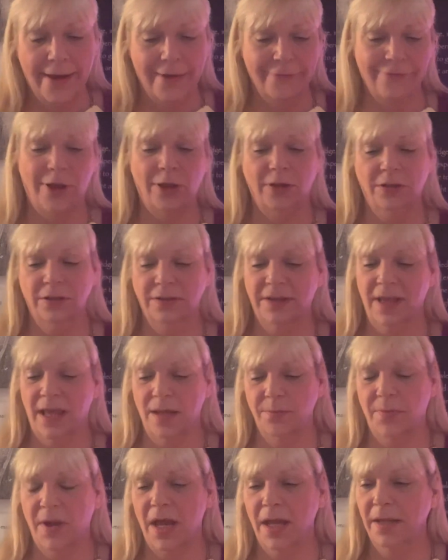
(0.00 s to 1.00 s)
followed then
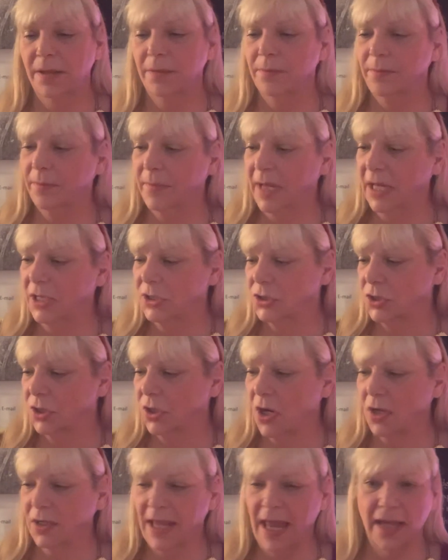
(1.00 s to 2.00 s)
by Major
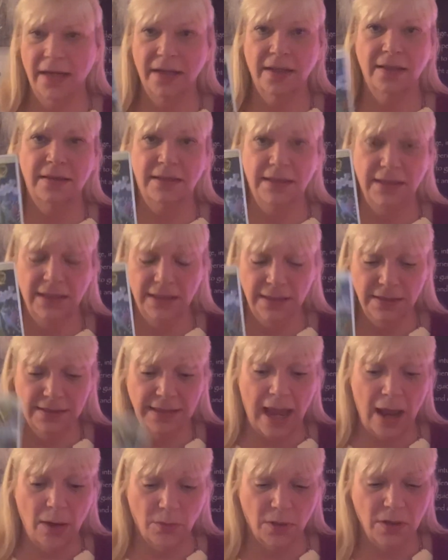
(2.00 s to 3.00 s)
Arcana, the
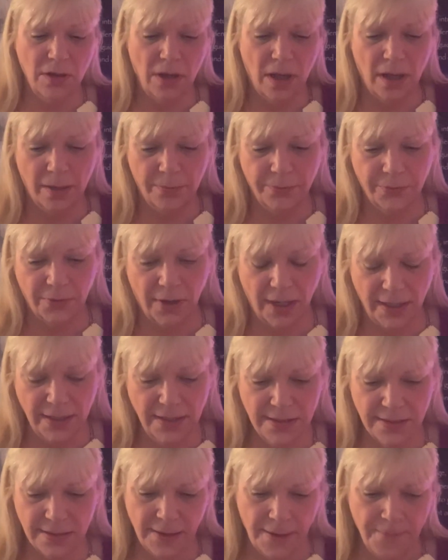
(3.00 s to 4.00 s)
Tower upright.